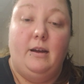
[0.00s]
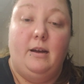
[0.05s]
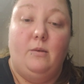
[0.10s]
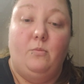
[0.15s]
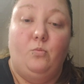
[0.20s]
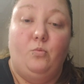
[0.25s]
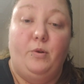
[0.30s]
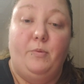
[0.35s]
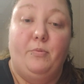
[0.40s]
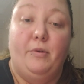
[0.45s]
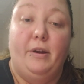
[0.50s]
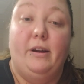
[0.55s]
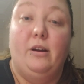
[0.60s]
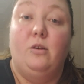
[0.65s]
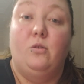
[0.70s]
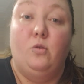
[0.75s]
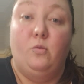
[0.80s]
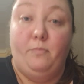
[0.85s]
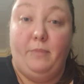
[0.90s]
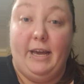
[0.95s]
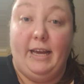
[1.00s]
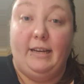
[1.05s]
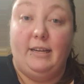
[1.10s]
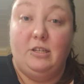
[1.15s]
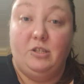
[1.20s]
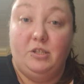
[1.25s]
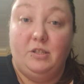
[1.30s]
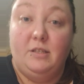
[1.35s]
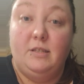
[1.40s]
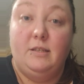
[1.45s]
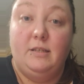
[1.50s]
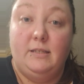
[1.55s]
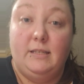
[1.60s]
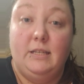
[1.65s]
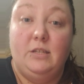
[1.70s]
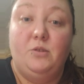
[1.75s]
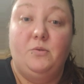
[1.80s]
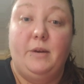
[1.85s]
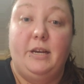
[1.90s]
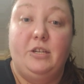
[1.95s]
We bring our own baggage into the
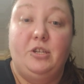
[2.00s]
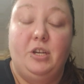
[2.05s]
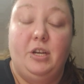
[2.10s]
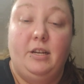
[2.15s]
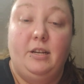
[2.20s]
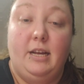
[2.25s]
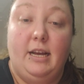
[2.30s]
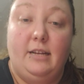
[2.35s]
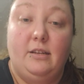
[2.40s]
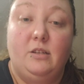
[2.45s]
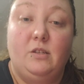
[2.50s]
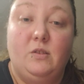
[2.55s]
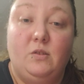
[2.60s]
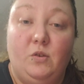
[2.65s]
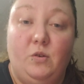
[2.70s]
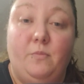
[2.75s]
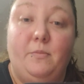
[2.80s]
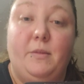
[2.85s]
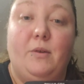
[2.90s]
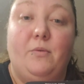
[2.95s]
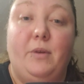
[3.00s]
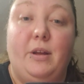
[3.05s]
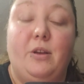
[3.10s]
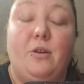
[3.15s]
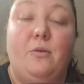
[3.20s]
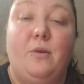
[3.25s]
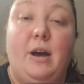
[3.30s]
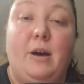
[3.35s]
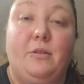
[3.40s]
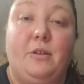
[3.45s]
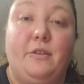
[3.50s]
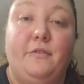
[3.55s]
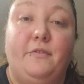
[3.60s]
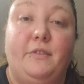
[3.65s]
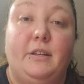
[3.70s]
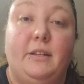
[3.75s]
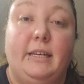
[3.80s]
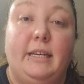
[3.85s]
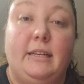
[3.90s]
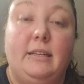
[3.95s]
situation and assume that we know how they're
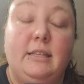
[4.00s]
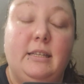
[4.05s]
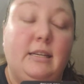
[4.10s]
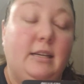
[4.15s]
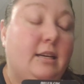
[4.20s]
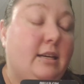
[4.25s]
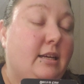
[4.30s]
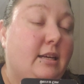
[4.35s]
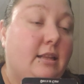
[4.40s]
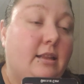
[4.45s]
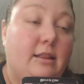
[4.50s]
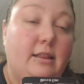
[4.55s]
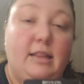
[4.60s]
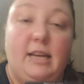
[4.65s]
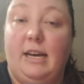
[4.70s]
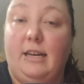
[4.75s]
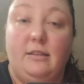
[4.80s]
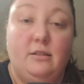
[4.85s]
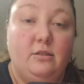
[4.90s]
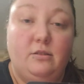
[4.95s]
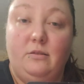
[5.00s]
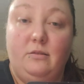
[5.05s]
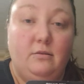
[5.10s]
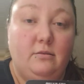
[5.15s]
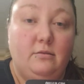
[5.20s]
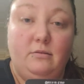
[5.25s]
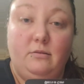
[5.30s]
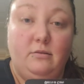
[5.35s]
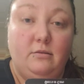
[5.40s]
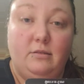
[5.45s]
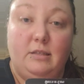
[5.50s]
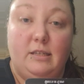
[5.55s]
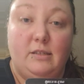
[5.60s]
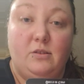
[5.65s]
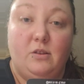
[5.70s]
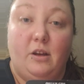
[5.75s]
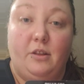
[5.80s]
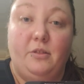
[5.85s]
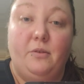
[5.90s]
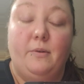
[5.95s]
feeling. That is
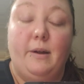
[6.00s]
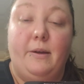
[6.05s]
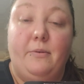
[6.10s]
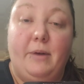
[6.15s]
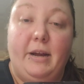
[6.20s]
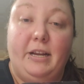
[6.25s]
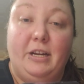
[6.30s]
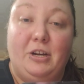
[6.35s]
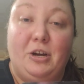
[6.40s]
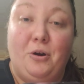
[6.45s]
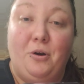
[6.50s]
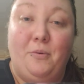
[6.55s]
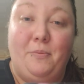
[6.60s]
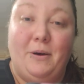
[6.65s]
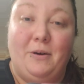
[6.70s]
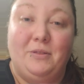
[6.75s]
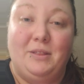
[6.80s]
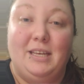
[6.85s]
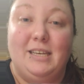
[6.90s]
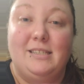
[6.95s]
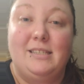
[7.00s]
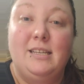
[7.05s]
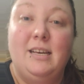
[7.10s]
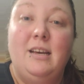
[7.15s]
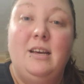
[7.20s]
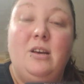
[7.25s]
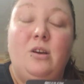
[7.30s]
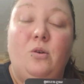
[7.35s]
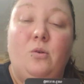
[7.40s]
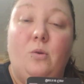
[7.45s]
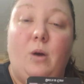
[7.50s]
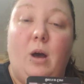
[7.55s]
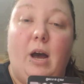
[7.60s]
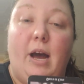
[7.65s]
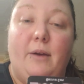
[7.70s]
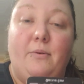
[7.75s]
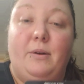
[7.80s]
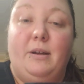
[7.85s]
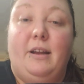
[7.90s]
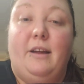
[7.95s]
not the right way to go about this.
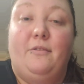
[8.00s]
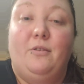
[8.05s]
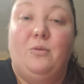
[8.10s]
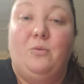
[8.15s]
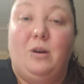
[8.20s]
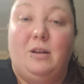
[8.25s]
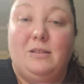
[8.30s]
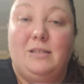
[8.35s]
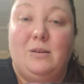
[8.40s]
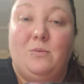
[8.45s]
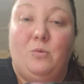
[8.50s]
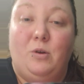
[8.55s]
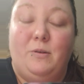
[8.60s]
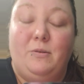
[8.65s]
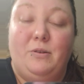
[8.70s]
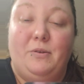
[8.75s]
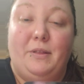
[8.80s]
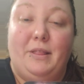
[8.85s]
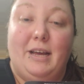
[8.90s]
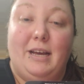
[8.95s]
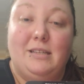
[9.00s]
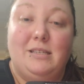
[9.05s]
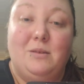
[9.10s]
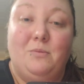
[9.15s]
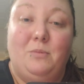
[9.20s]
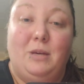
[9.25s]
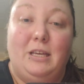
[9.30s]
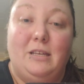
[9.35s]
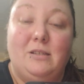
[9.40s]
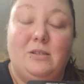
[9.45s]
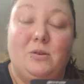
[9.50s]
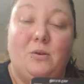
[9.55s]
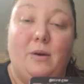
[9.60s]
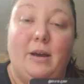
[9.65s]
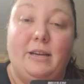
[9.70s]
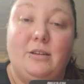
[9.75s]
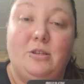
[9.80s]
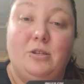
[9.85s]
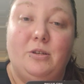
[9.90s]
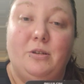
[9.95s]
I would never want someone doing that to me, so
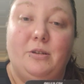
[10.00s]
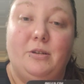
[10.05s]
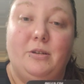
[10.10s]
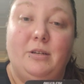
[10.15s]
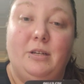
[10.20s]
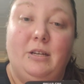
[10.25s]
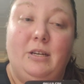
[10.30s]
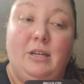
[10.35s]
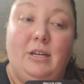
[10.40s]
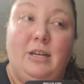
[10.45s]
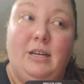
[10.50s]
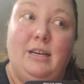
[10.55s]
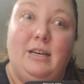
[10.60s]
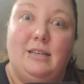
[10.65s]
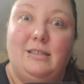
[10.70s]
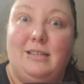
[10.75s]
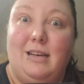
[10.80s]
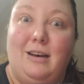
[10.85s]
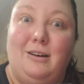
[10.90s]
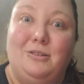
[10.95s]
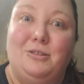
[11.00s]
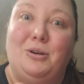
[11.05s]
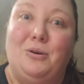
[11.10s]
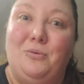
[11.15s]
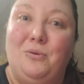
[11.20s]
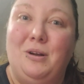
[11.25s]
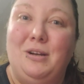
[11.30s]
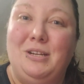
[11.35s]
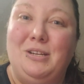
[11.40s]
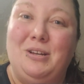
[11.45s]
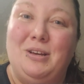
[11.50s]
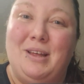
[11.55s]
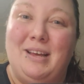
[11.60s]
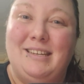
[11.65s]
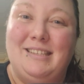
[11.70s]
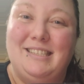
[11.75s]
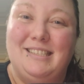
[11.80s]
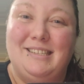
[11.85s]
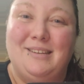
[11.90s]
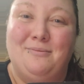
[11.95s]
I sure as hell don't want to do
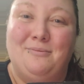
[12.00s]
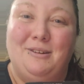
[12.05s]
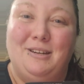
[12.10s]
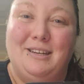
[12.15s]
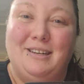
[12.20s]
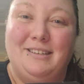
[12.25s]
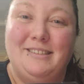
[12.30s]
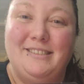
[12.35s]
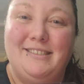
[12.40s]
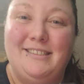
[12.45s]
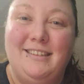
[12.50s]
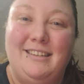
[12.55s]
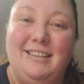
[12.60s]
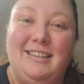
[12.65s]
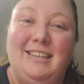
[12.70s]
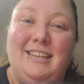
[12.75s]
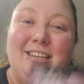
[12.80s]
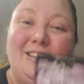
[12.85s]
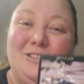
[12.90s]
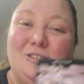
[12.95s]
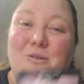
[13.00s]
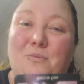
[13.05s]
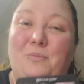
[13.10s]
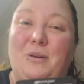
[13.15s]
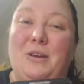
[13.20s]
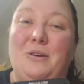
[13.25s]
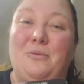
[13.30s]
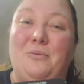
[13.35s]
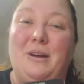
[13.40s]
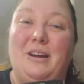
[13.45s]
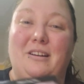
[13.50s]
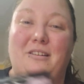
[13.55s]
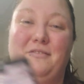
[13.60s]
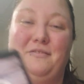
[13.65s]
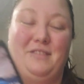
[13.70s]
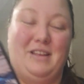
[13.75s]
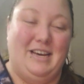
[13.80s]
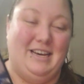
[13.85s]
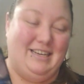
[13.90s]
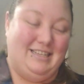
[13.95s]
that to someone else. So be aware
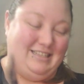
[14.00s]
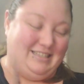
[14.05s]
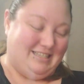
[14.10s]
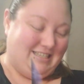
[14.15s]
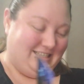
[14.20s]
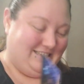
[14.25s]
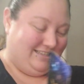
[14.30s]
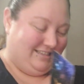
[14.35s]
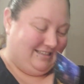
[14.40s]
of that.